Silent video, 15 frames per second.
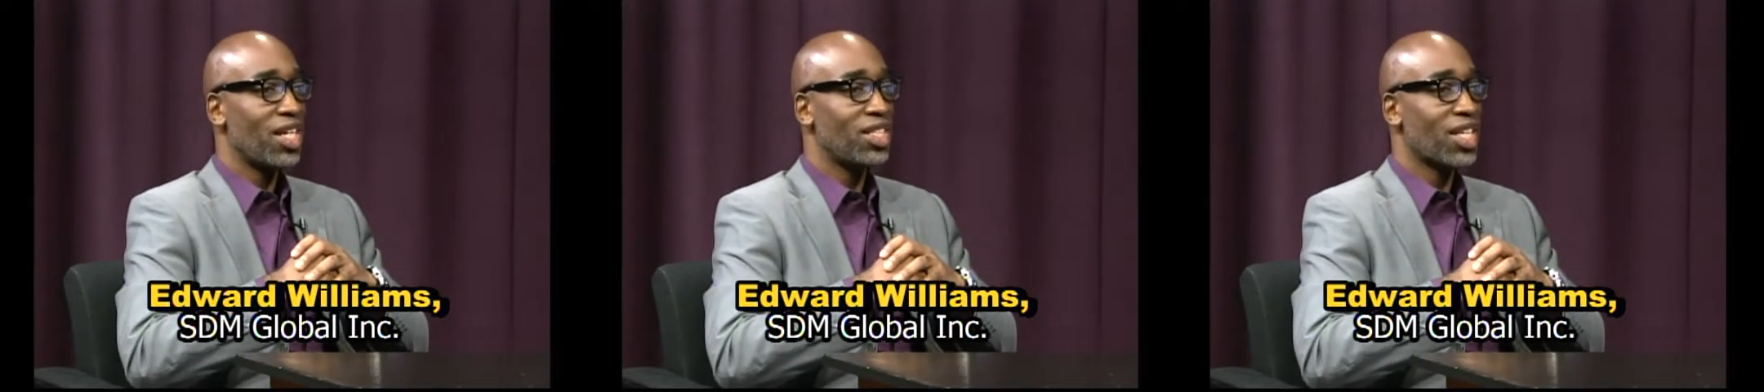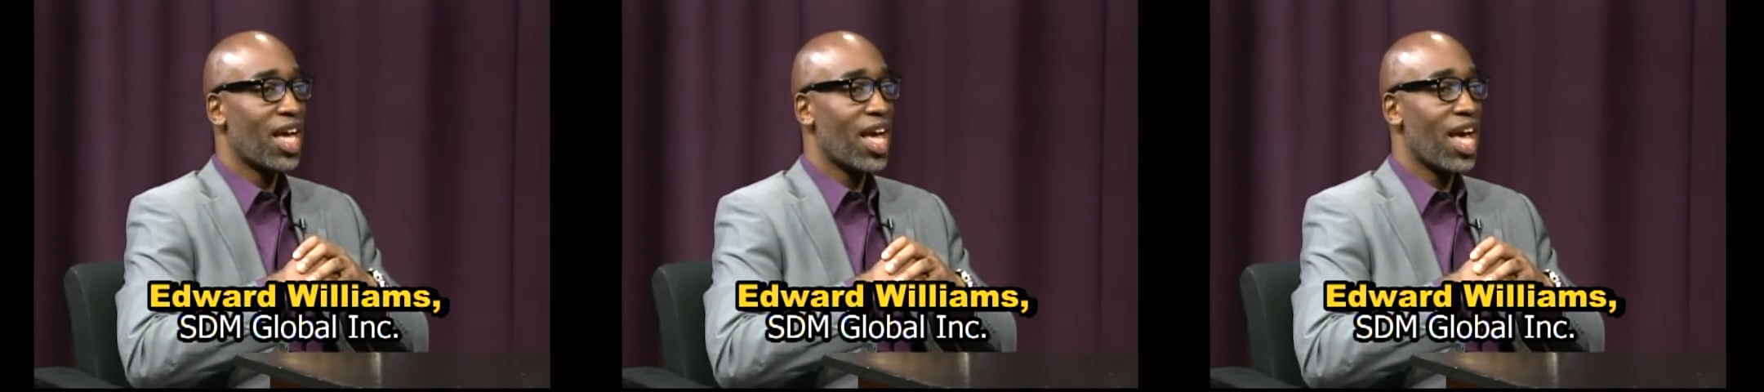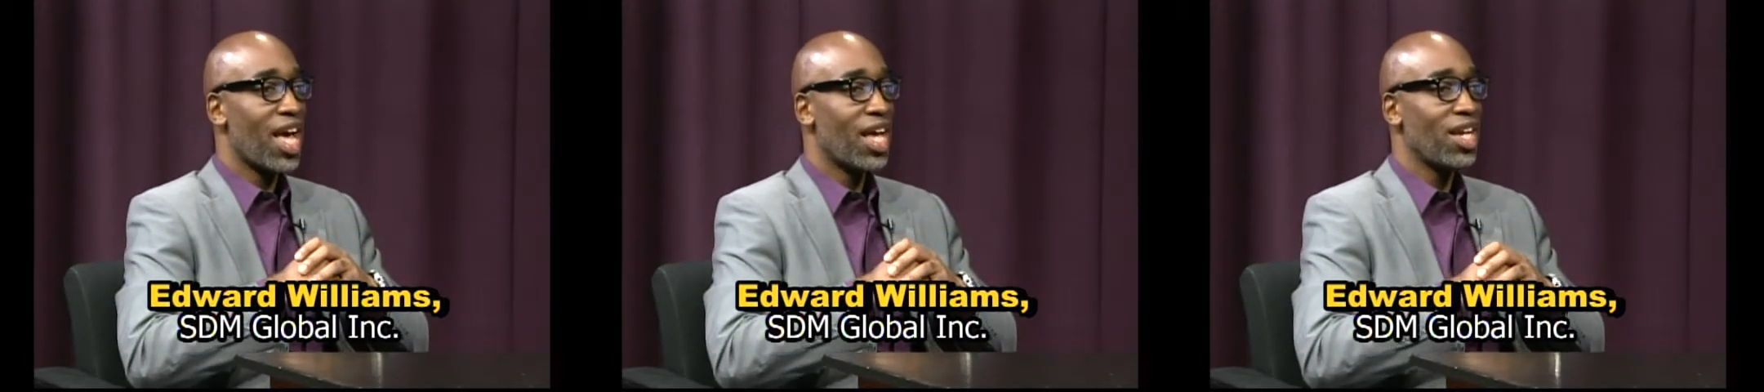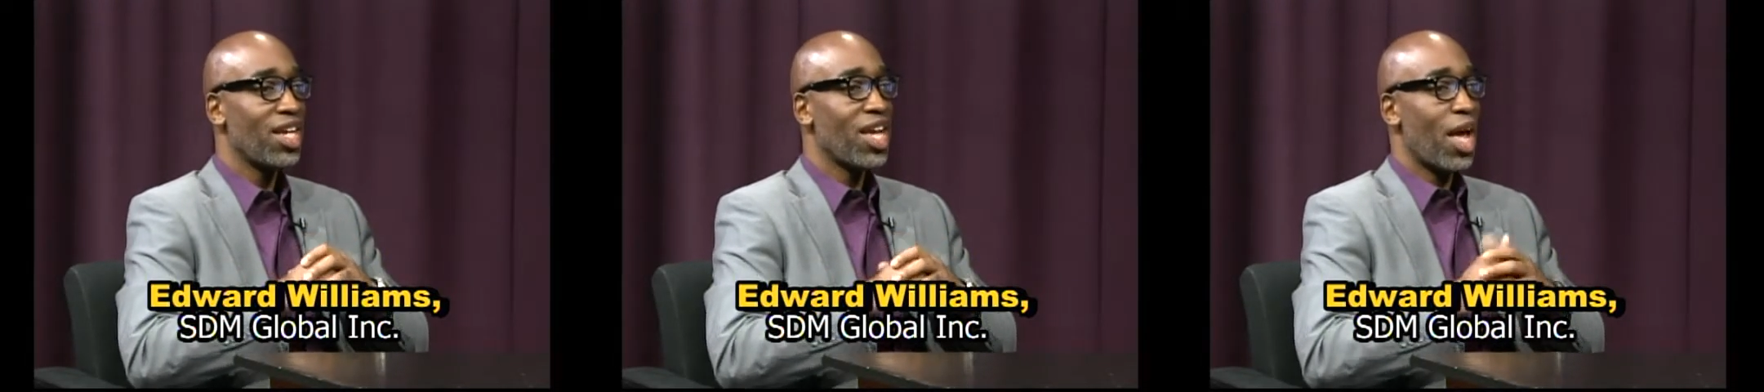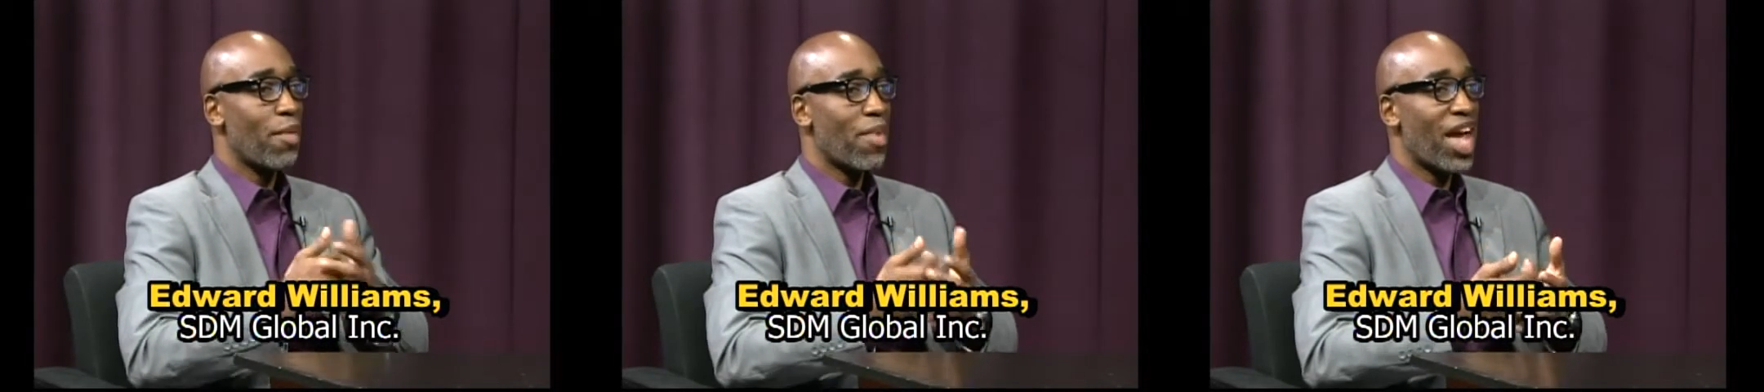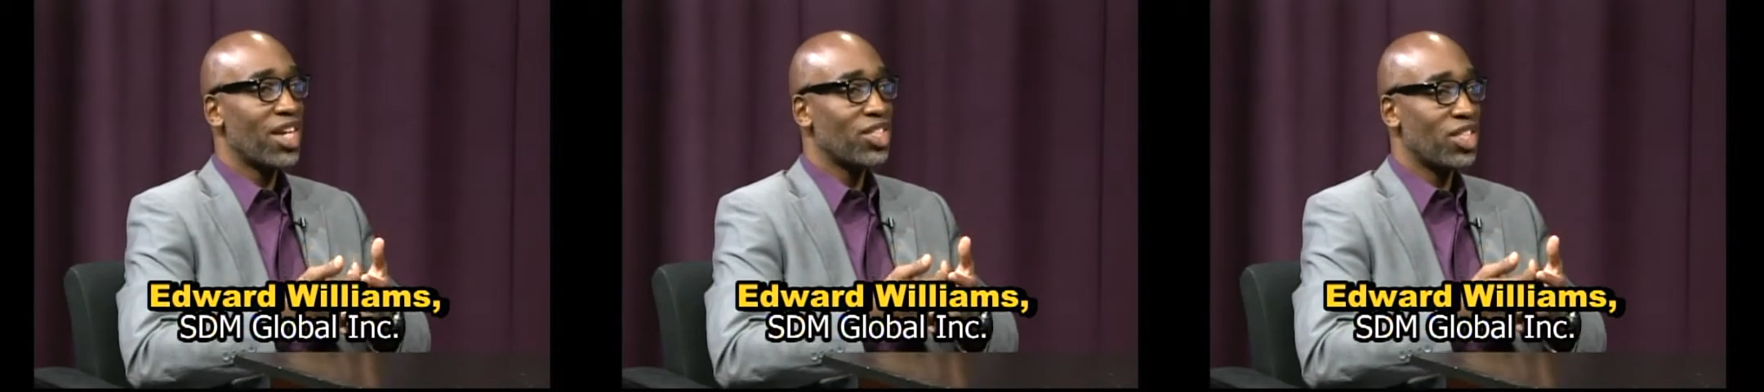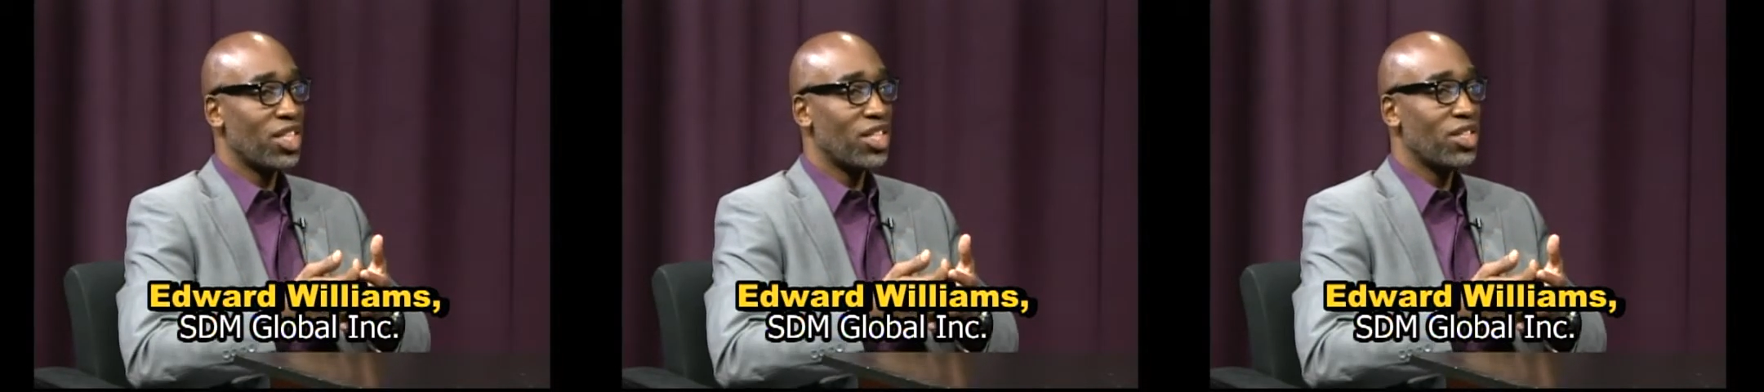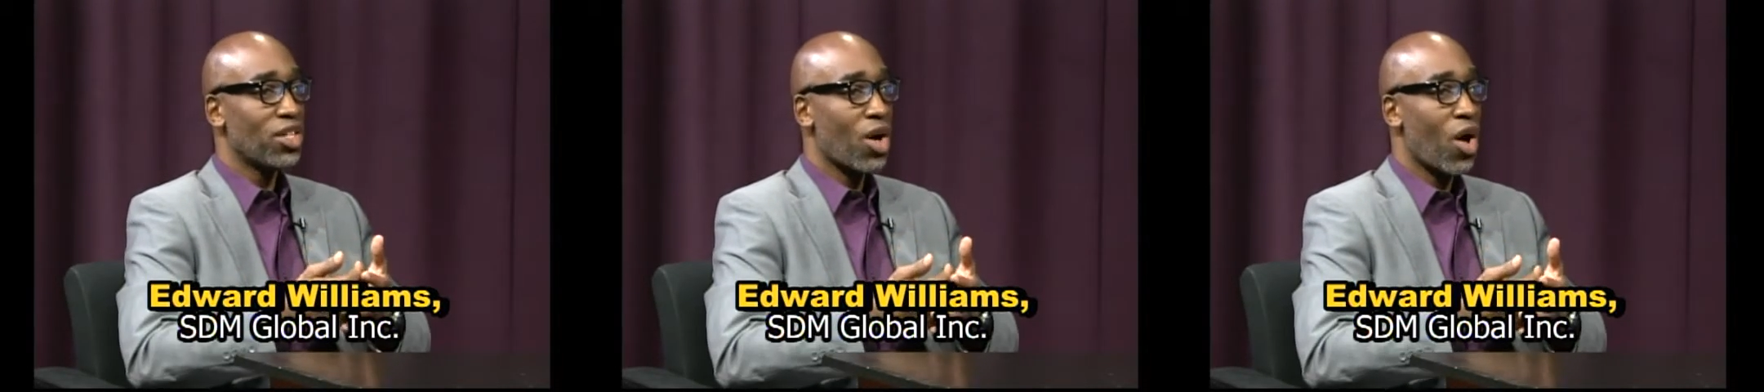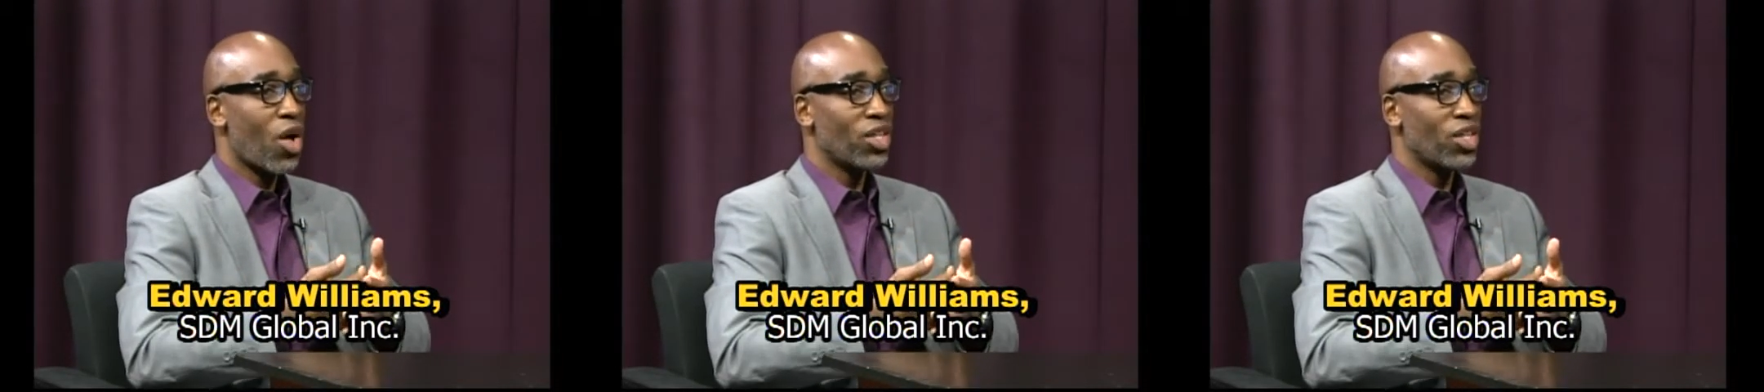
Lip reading: I had a magazine called